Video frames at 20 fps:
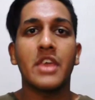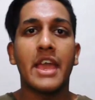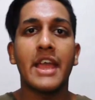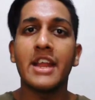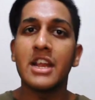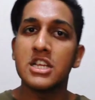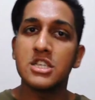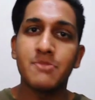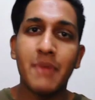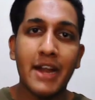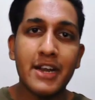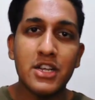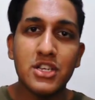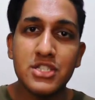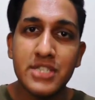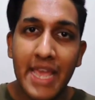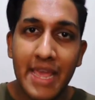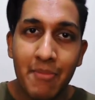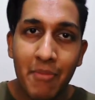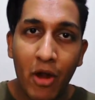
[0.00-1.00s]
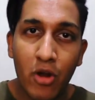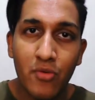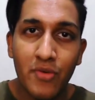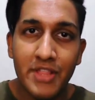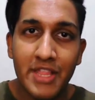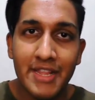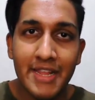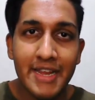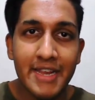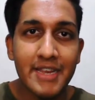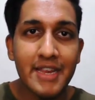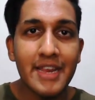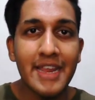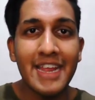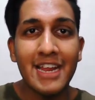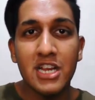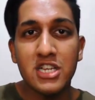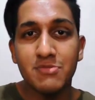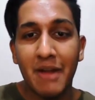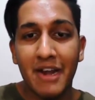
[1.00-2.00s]
English batters came out with an intent.
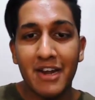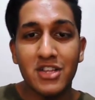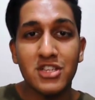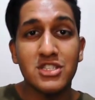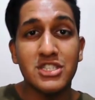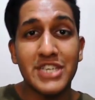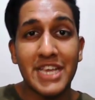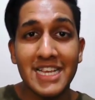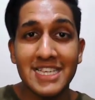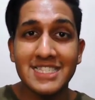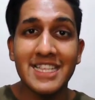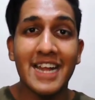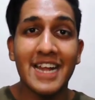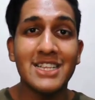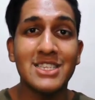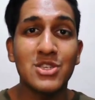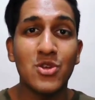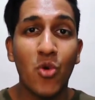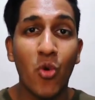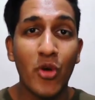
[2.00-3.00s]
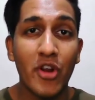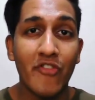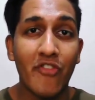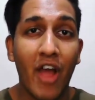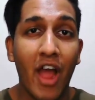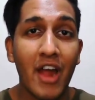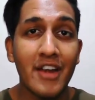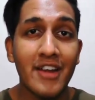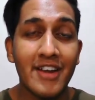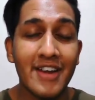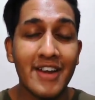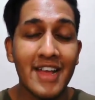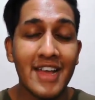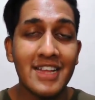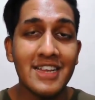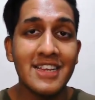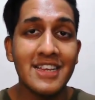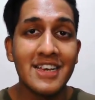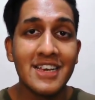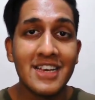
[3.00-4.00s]
English batters chased that score of
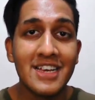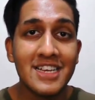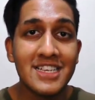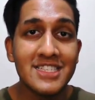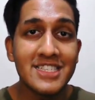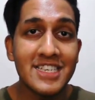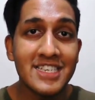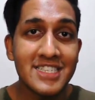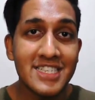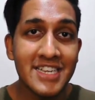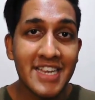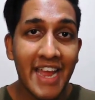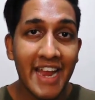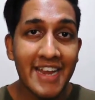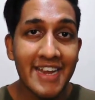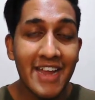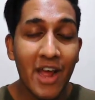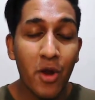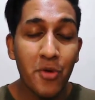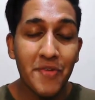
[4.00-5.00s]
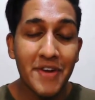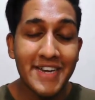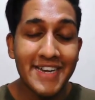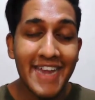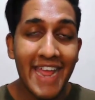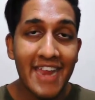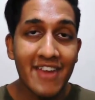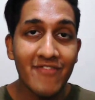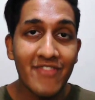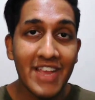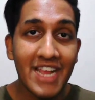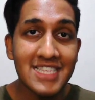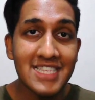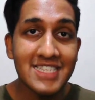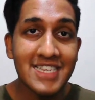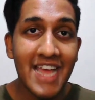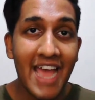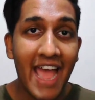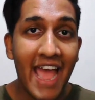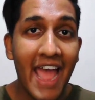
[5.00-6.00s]
169 down with 10 wickets
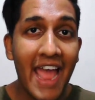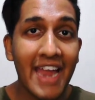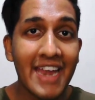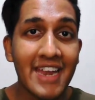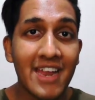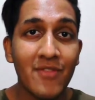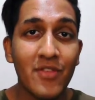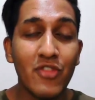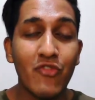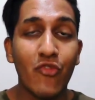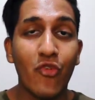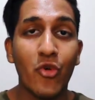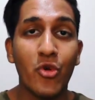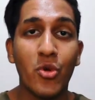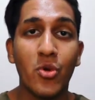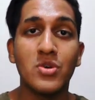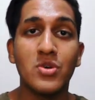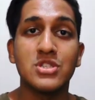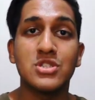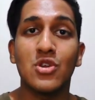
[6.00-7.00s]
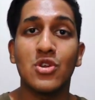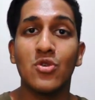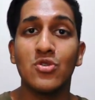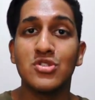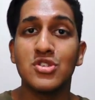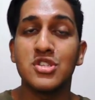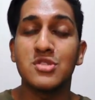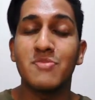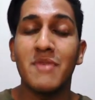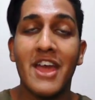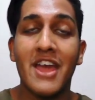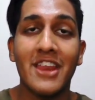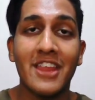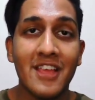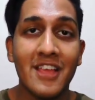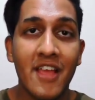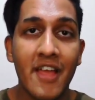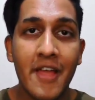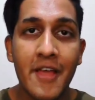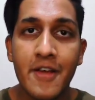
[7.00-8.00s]
in hand and with 4 overs close to sparing.
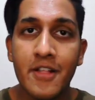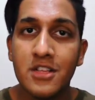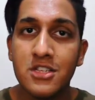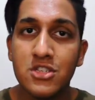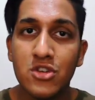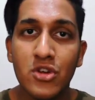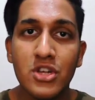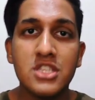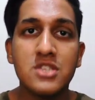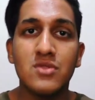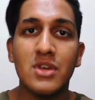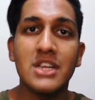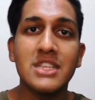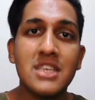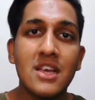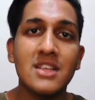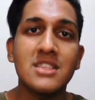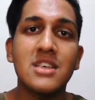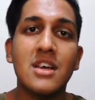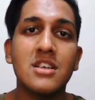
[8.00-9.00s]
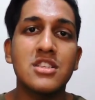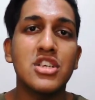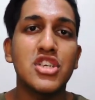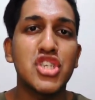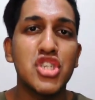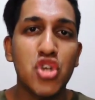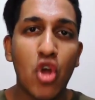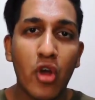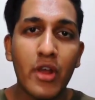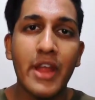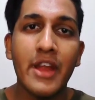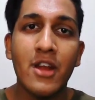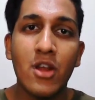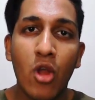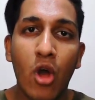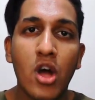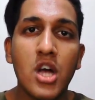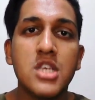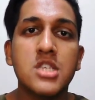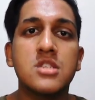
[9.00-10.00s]
So it's a shocking
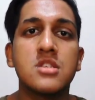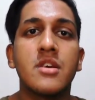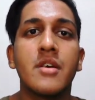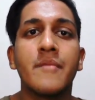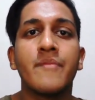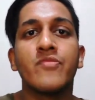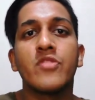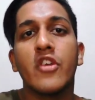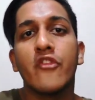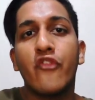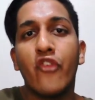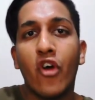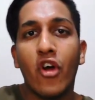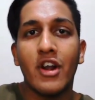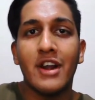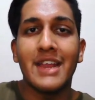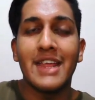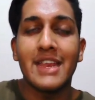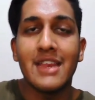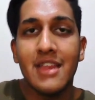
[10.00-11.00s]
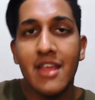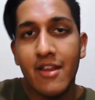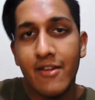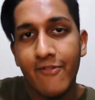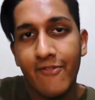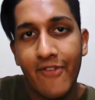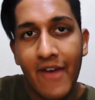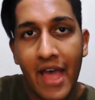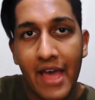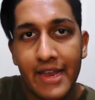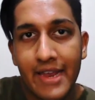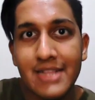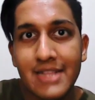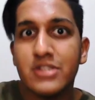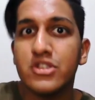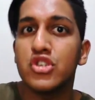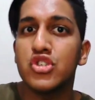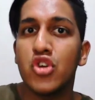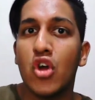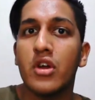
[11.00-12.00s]
loss for an Indian fan, and it's a
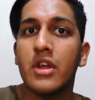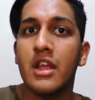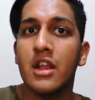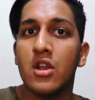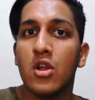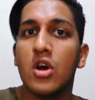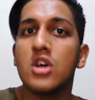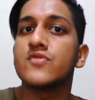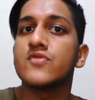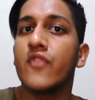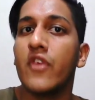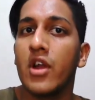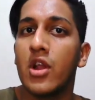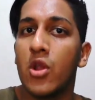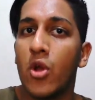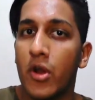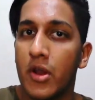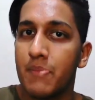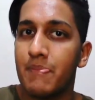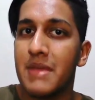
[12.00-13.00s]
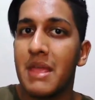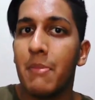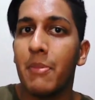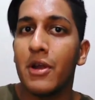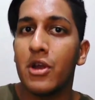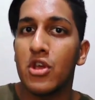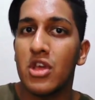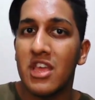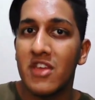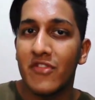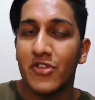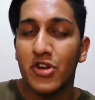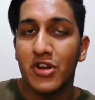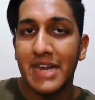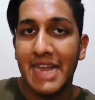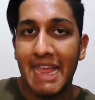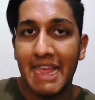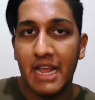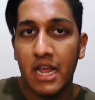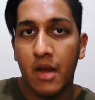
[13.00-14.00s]
shocking loss for a lot of people to even
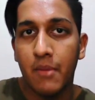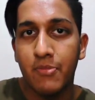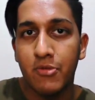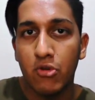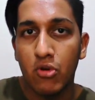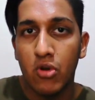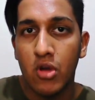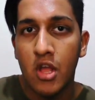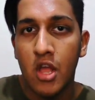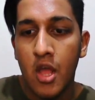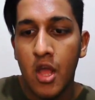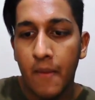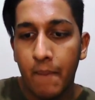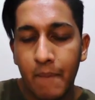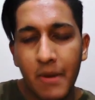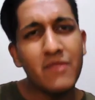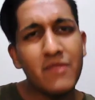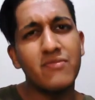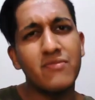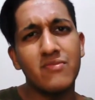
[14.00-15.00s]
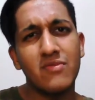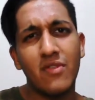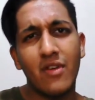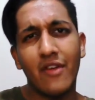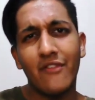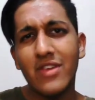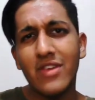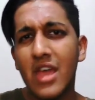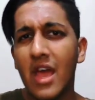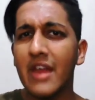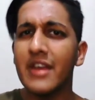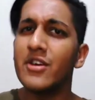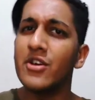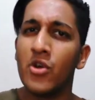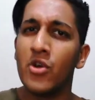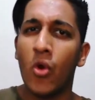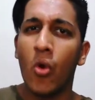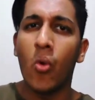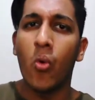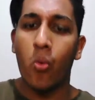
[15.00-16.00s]
take up to. But we are to
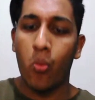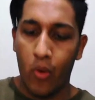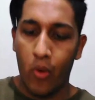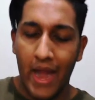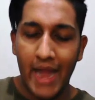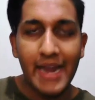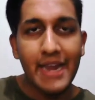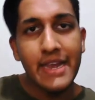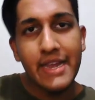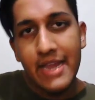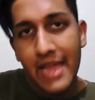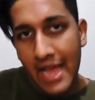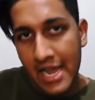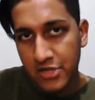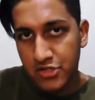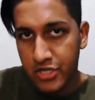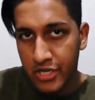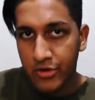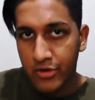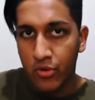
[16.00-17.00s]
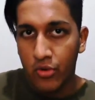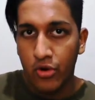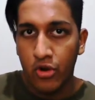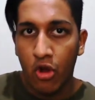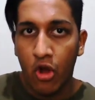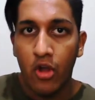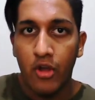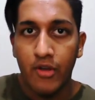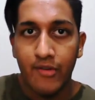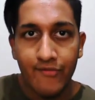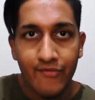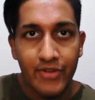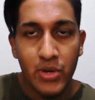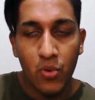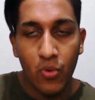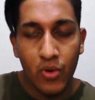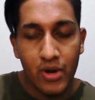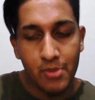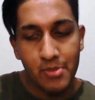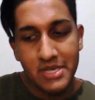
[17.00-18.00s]
know where did India actually go wrong. We don't
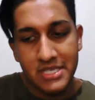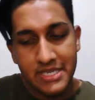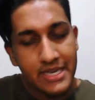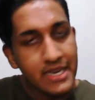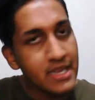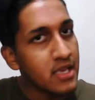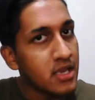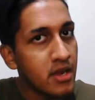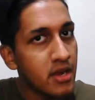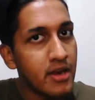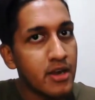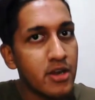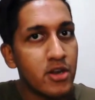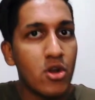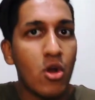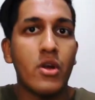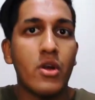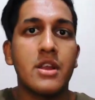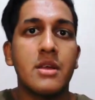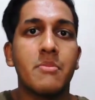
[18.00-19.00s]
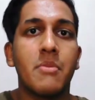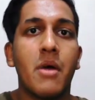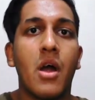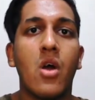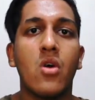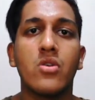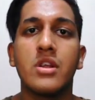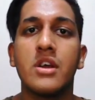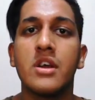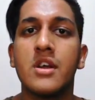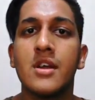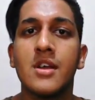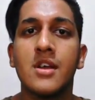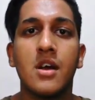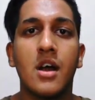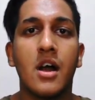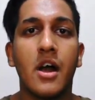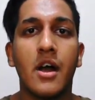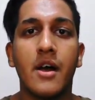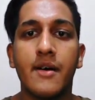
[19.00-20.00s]
want to be sitting here and talking about
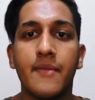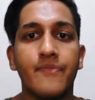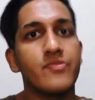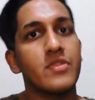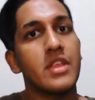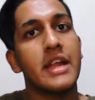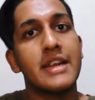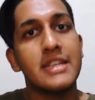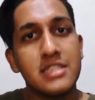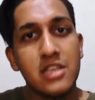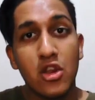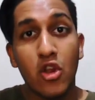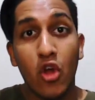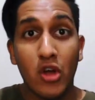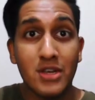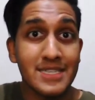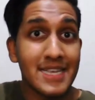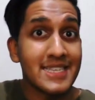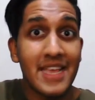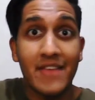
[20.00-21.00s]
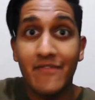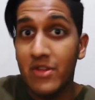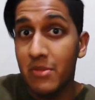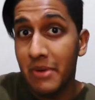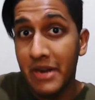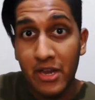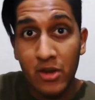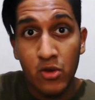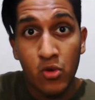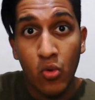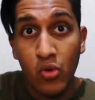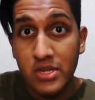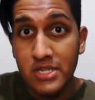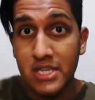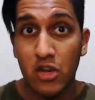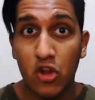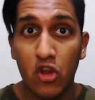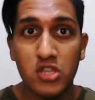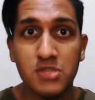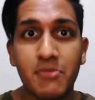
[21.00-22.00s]
it is a loss, as everybody knows it's a loss.